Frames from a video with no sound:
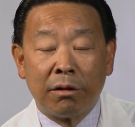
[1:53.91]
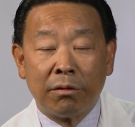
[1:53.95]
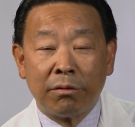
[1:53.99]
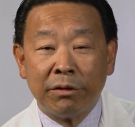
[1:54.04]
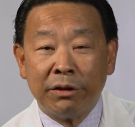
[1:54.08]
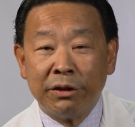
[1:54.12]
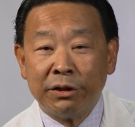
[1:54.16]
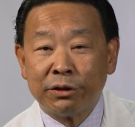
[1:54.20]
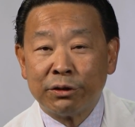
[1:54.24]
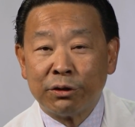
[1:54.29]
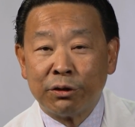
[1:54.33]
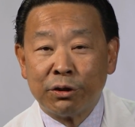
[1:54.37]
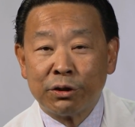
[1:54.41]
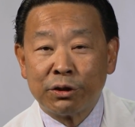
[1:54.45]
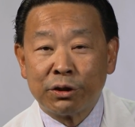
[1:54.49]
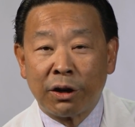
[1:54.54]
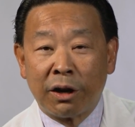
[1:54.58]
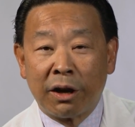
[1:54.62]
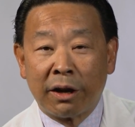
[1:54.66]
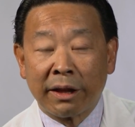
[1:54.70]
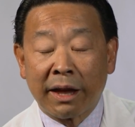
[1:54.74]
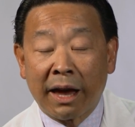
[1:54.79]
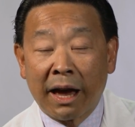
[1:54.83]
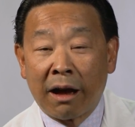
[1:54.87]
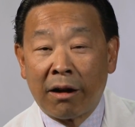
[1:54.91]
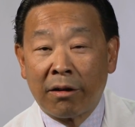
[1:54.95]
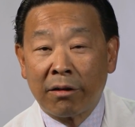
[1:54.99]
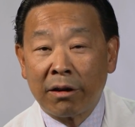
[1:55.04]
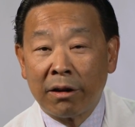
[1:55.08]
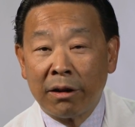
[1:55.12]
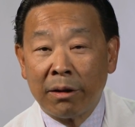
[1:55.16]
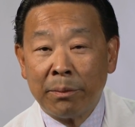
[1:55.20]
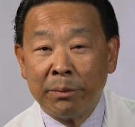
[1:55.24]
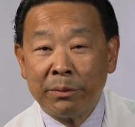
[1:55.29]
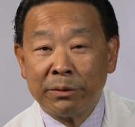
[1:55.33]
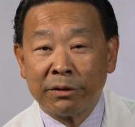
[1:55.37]
research on
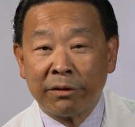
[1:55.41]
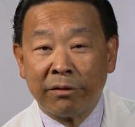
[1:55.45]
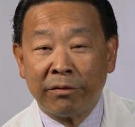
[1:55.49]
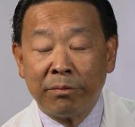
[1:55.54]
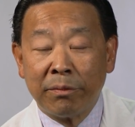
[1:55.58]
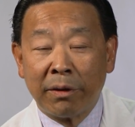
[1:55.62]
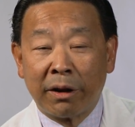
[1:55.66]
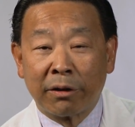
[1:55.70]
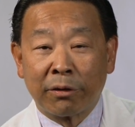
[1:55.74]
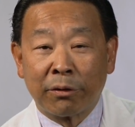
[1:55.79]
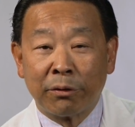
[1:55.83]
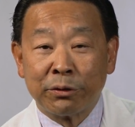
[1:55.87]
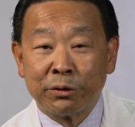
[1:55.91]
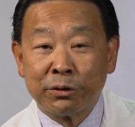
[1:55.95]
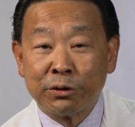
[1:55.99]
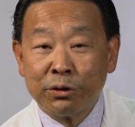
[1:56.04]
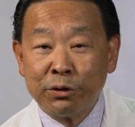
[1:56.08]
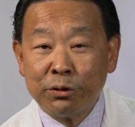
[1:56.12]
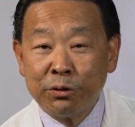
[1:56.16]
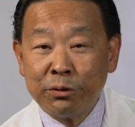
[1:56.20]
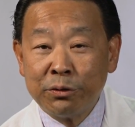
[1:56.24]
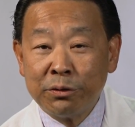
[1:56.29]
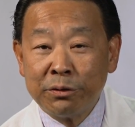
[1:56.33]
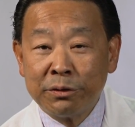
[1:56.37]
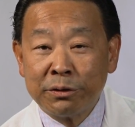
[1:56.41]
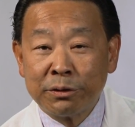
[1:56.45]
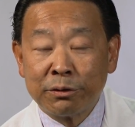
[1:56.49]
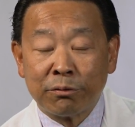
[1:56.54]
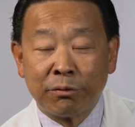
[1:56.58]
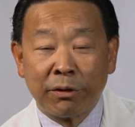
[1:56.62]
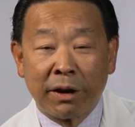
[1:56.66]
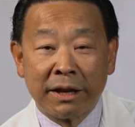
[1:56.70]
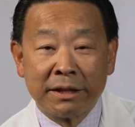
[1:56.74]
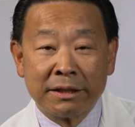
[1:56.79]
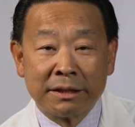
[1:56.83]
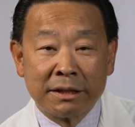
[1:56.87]
outcomes of medical students,
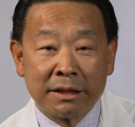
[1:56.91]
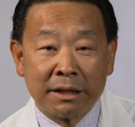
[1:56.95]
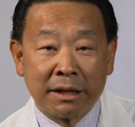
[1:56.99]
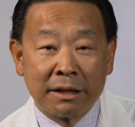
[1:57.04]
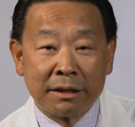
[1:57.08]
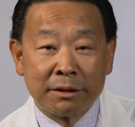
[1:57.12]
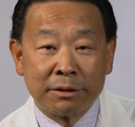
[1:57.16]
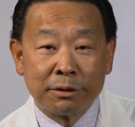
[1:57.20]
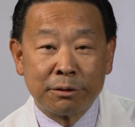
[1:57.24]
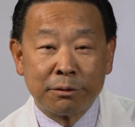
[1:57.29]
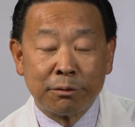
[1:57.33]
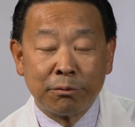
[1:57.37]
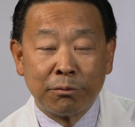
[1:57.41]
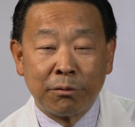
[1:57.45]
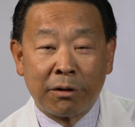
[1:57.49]
residents,